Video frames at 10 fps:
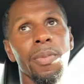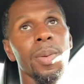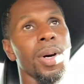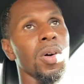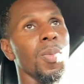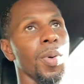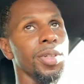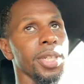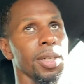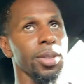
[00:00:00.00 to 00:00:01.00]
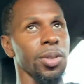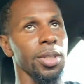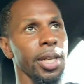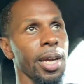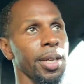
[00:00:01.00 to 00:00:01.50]
one of my homeboys that gonna do it
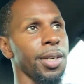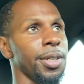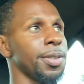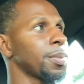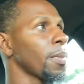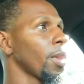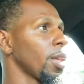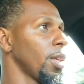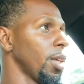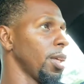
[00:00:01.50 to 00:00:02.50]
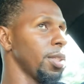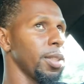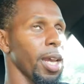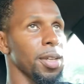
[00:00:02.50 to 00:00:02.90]
down here in down